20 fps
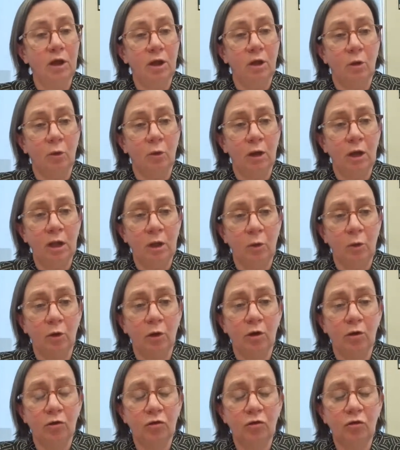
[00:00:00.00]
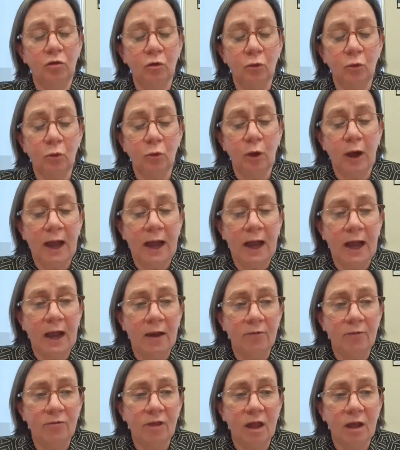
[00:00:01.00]
in order to
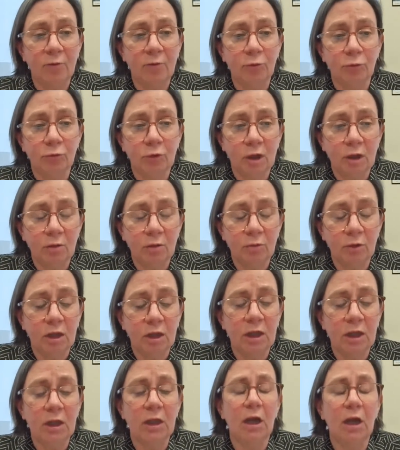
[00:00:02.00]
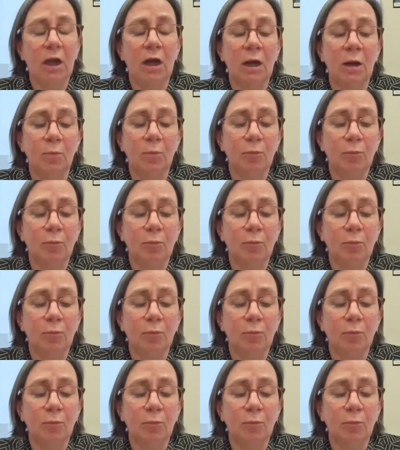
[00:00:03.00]
have that really, really